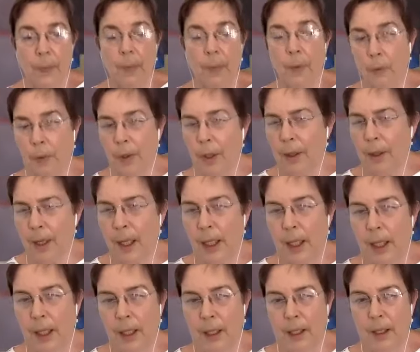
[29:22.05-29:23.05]
But what do they
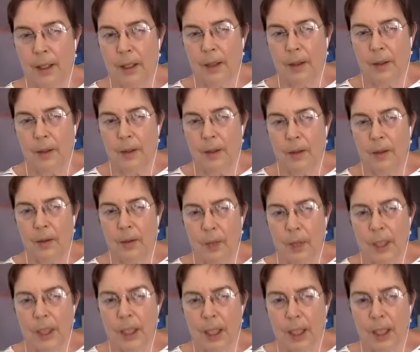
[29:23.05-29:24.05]
need?
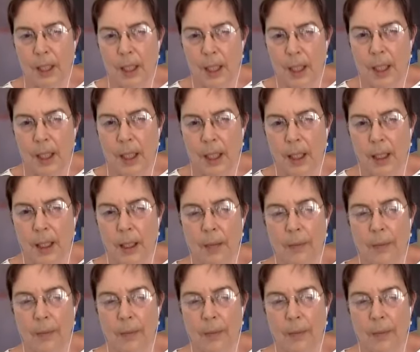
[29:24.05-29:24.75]
What's the need?